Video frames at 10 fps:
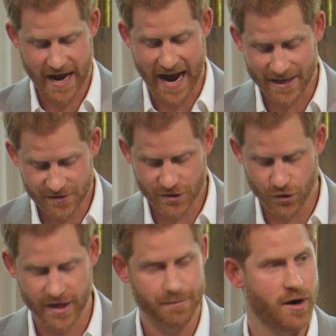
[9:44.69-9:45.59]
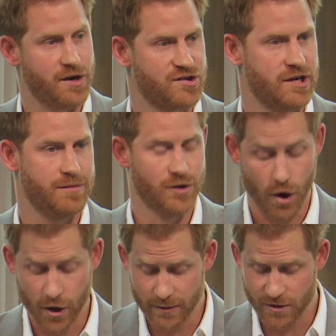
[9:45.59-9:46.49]
and to join in partnership, not
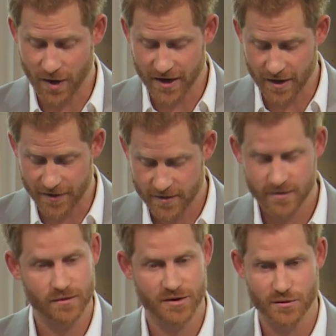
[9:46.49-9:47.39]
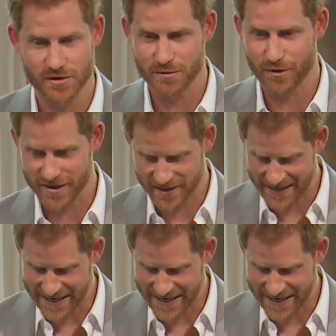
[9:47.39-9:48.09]
only with one another, which was surprisingly